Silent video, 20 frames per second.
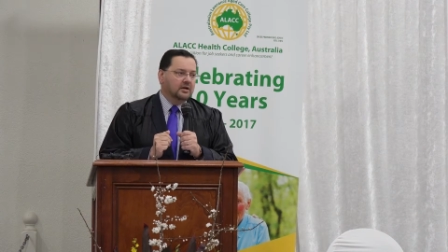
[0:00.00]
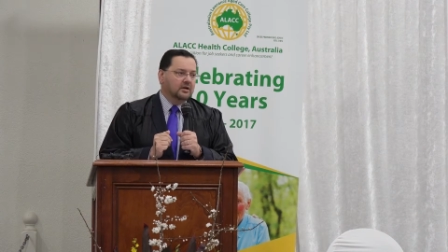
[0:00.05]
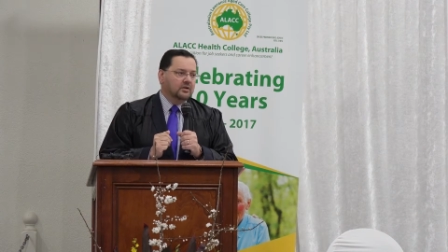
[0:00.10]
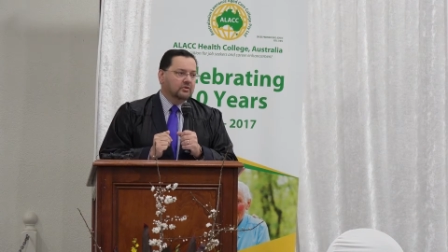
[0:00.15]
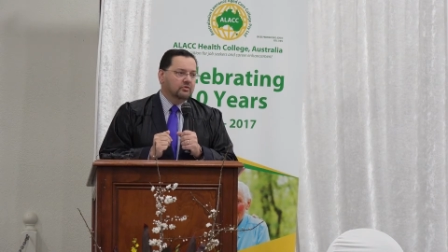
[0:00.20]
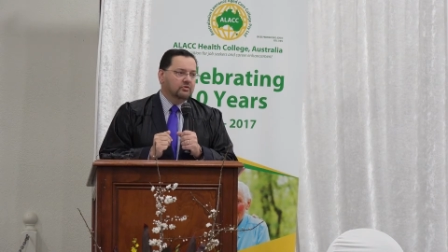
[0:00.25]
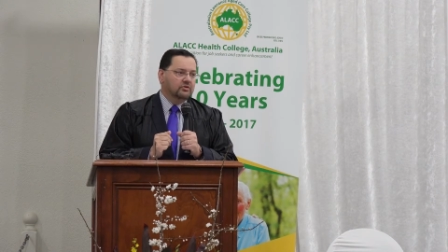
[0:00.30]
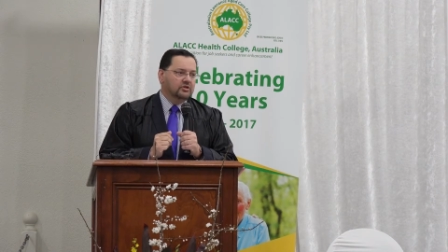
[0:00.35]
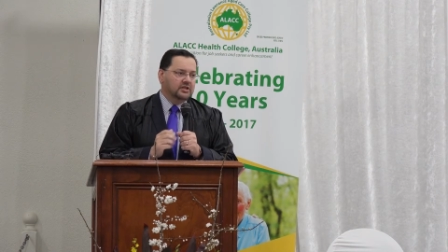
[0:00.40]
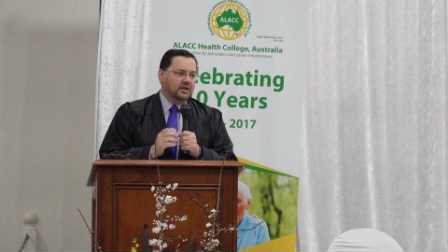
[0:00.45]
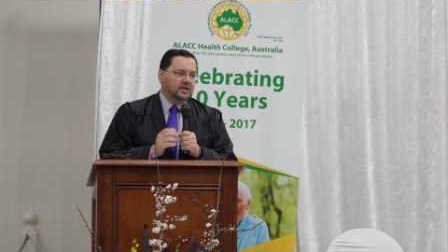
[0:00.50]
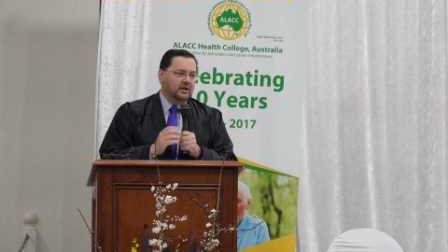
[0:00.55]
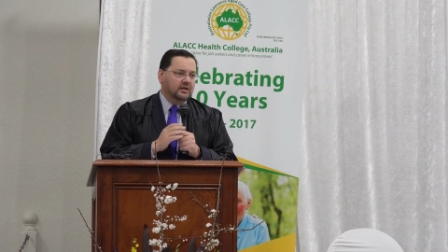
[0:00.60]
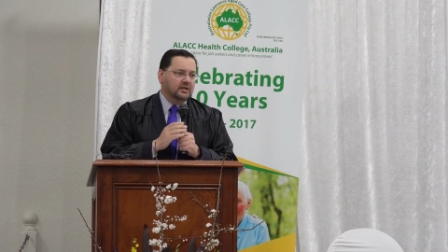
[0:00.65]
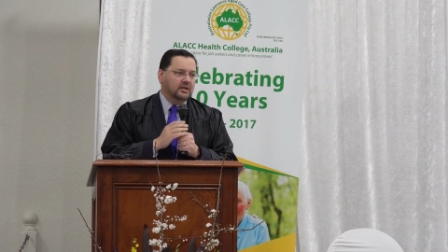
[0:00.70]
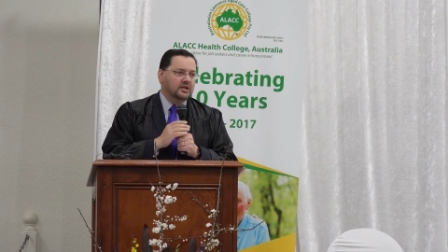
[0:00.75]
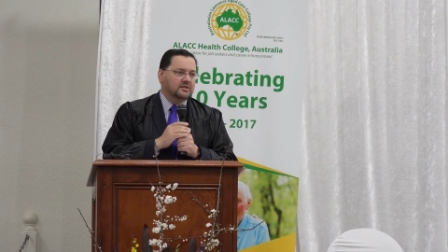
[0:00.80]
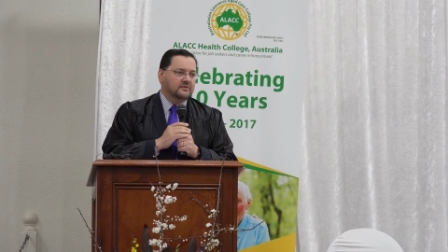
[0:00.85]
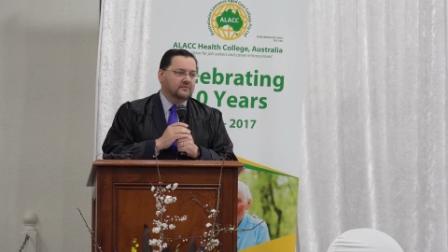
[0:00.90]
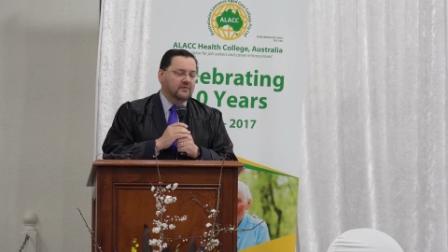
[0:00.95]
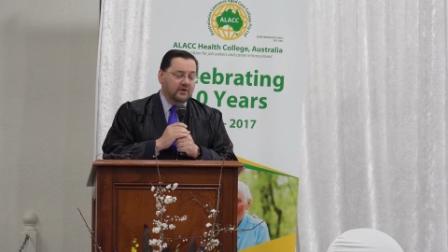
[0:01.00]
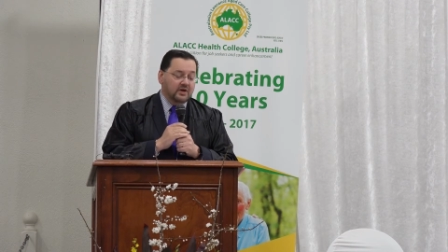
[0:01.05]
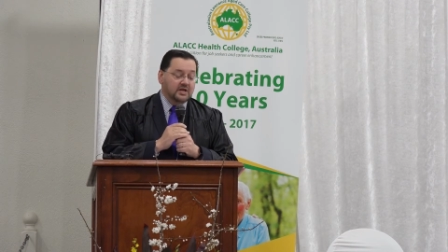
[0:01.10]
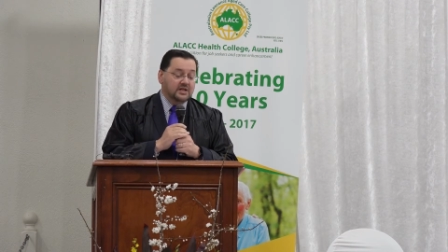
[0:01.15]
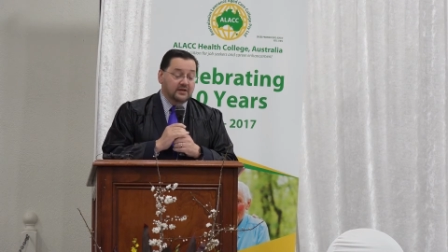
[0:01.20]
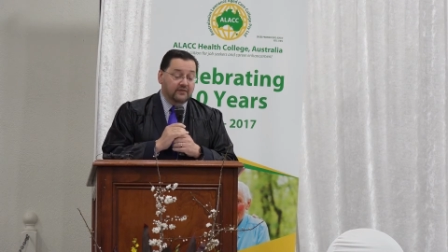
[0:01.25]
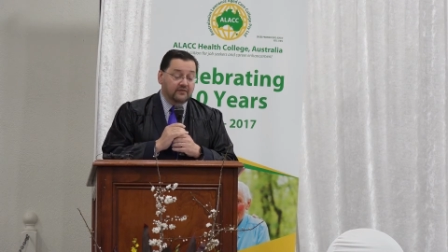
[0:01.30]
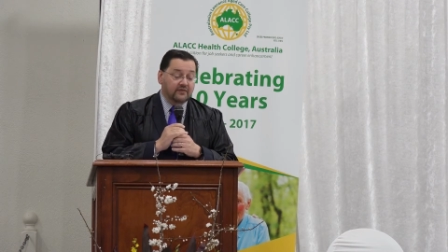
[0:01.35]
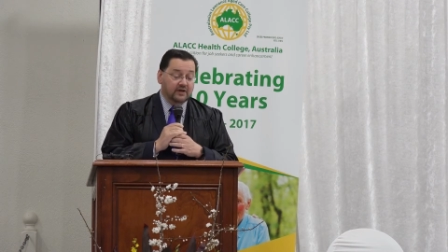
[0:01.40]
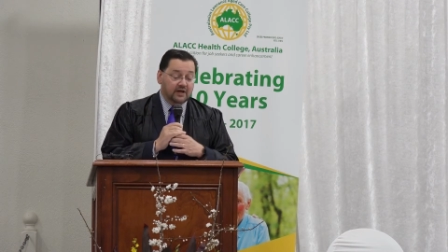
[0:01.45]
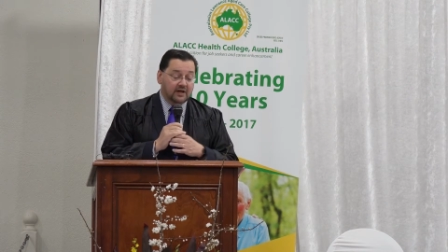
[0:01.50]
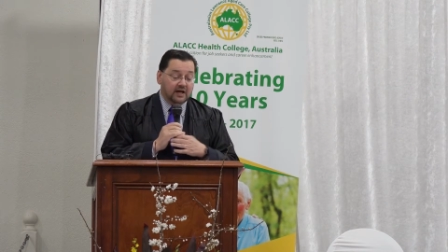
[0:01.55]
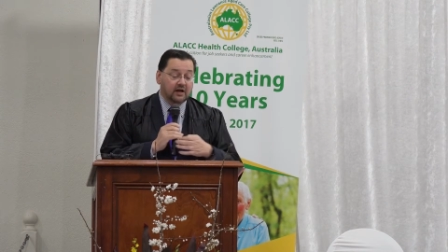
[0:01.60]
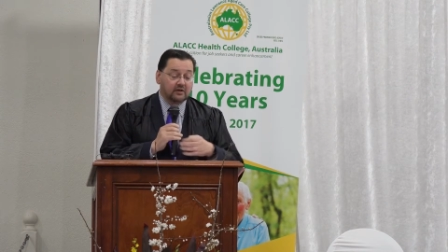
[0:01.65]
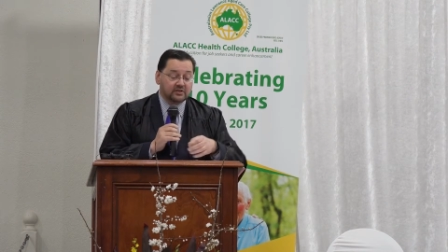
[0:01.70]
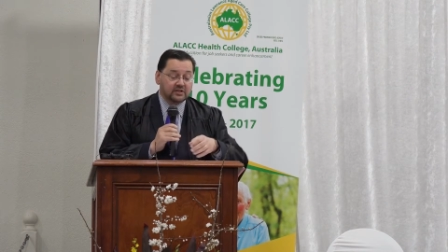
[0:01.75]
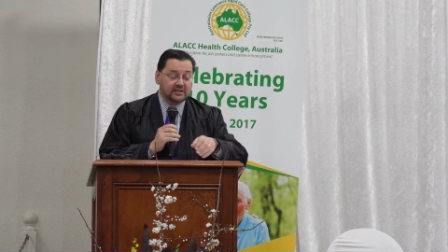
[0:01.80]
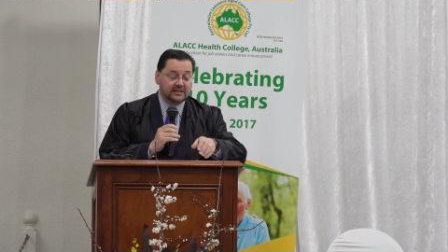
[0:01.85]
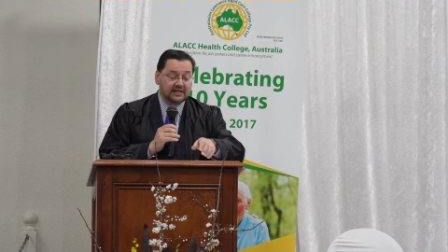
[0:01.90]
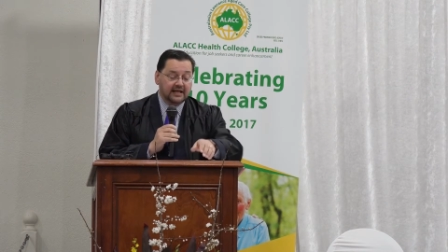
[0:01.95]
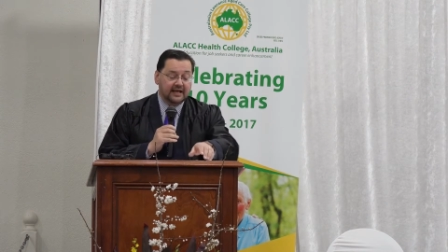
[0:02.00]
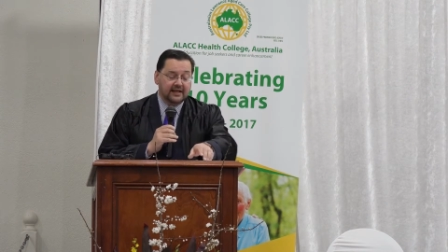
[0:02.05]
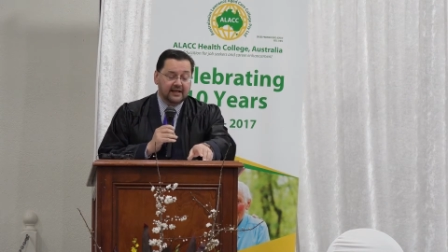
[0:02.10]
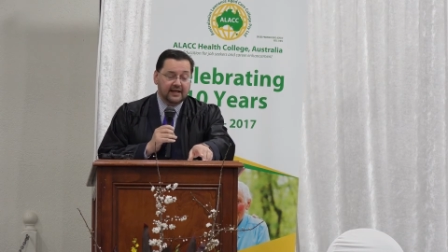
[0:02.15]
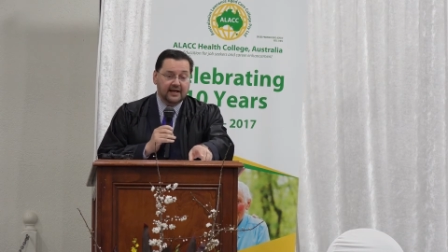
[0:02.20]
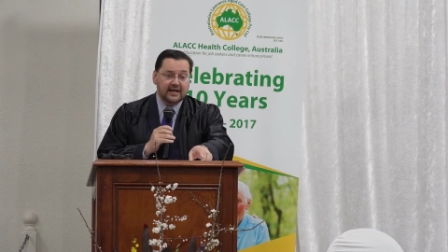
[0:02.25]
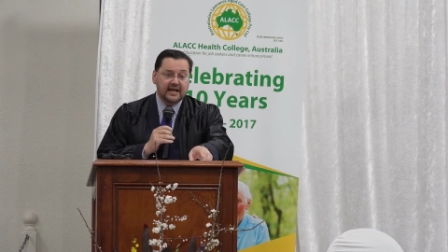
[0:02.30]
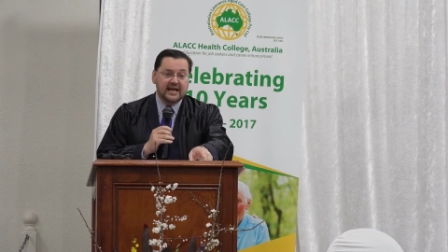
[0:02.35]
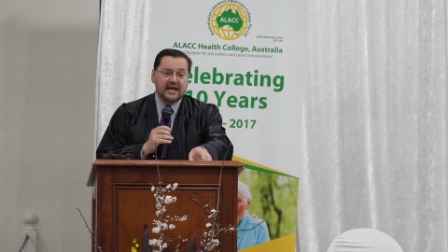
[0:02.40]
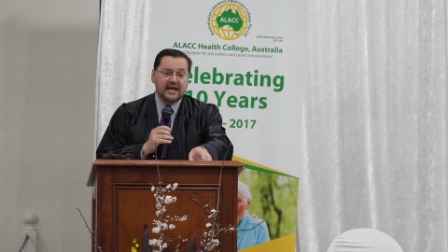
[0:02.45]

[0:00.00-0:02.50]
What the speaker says: through sharing those very different cultures together